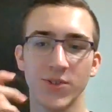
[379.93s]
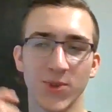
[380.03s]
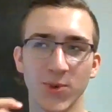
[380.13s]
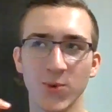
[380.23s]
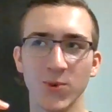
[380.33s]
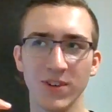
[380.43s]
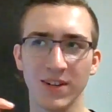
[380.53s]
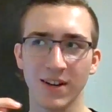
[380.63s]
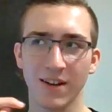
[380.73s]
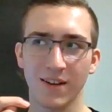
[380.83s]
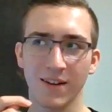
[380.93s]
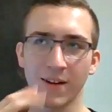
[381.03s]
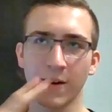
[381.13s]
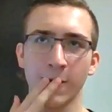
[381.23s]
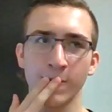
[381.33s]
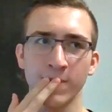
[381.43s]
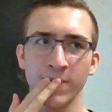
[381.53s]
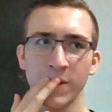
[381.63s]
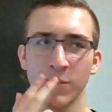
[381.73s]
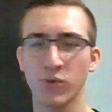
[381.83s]
to
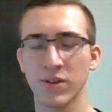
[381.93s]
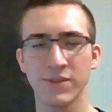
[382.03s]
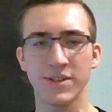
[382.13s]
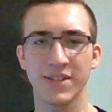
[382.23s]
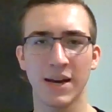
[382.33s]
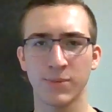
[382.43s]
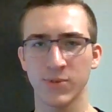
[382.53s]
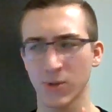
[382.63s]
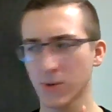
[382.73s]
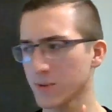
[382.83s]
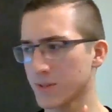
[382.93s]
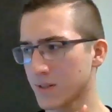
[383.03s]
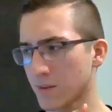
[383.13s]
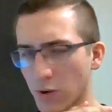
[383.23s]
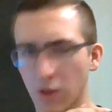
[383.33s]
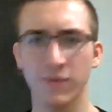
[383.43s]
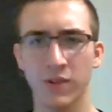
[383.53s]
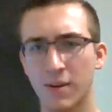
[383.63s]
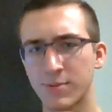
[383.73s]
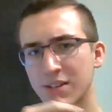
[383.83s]
the previous episodes of Brawl of the
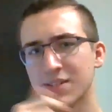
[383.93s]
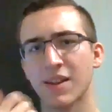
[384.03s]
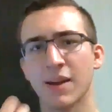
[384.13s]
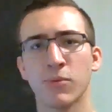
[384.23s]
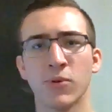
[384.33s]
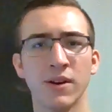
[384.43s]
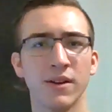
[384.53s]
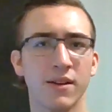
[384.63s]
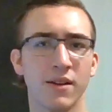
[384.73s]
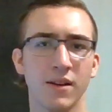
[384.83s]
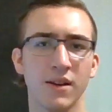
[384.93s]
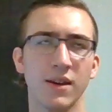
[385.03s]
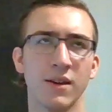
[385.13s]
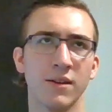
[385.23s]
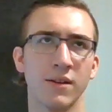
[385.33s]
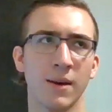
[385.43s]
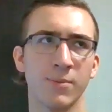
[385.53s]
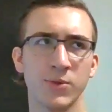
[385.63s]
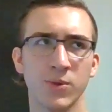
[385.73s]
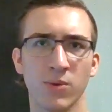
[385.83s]
Objects that I put in
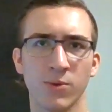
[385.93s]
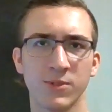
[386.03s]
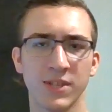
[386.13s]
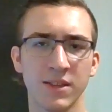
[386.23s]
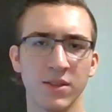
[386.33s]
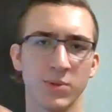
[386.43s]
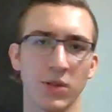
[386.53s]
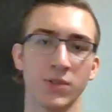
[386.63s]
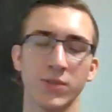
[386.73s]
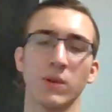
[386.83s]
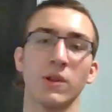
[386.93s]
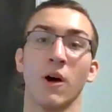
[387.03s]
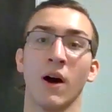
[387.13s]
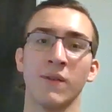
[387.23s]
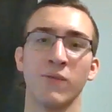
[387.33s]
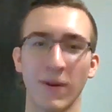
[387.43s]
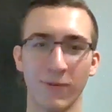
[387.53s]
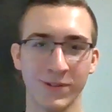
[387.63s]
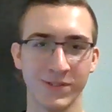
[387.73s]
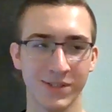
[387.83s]
episode 13, there was also a lot of
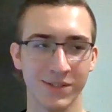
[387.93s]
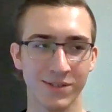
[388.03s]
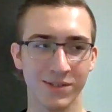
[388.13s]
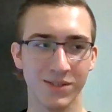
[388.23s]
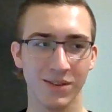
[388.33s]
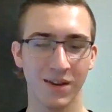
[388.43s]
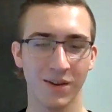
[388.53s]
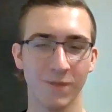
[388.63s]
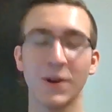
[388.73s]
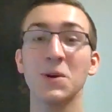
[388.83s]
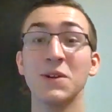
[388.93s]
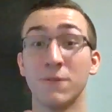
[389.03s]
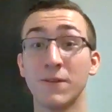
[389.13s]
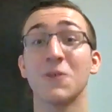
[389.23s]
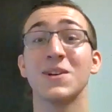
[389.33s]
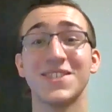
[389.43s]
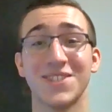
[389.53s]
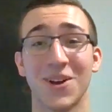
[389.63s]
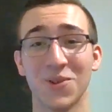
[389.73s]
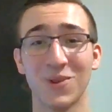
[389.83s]
references, very, very
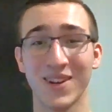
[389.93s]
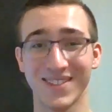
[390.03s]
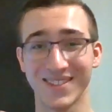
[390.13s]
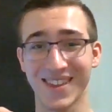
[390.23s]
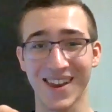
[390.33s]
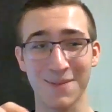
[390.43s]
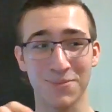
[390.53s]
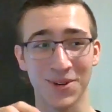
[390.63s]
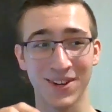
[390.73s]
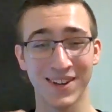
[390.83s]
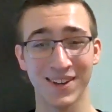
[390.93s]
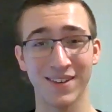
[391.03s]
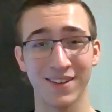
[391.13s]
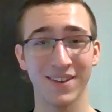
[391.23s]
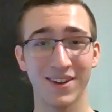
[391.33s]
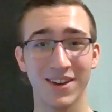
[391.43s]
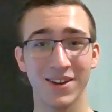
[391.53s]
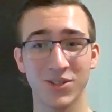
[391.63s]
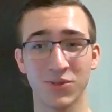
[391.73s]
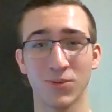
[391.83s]
subtle ones that I put in
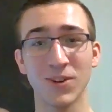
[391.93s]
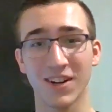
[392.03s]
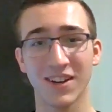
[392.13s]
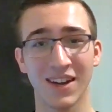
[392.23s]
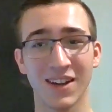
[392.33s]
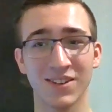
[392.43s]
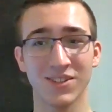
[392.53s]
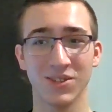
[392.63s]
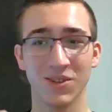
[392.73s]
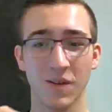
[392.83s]
to Rook. And